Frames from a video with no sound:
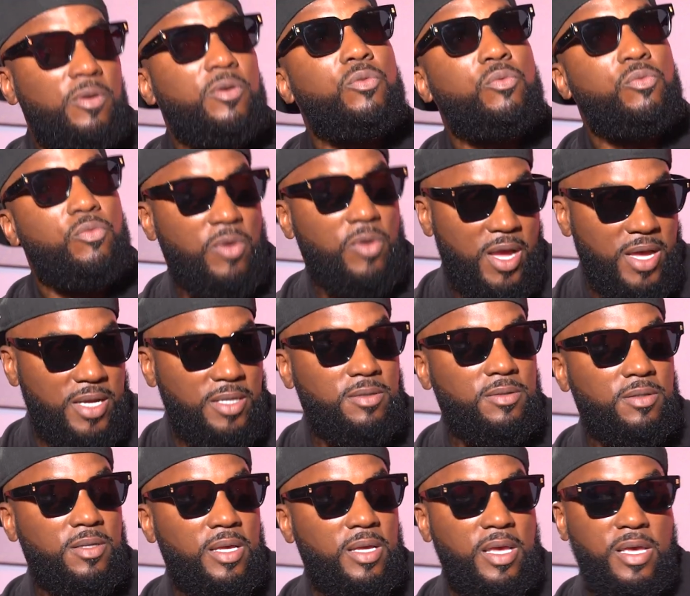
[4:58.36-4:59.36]
out, right?
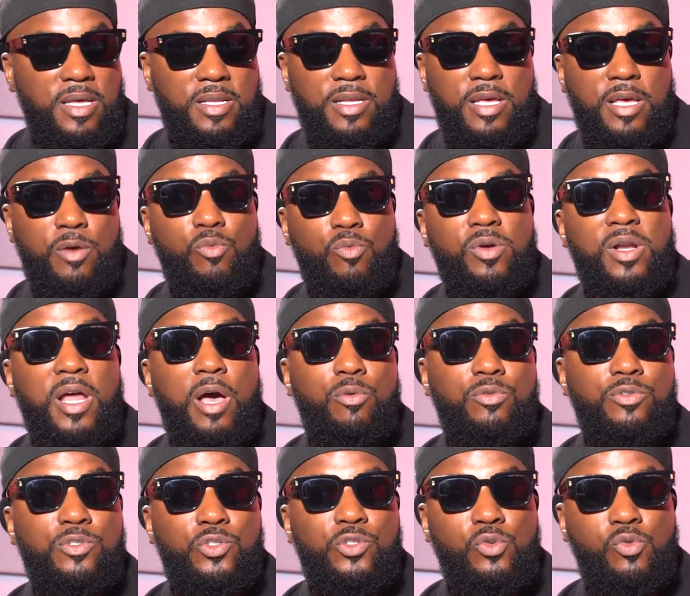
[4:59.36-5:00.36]
And and what I
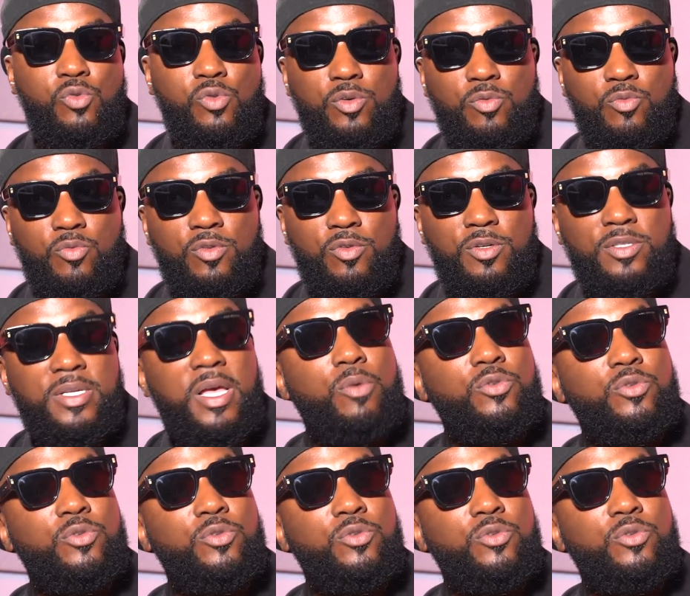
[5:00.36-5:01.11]
was doing was I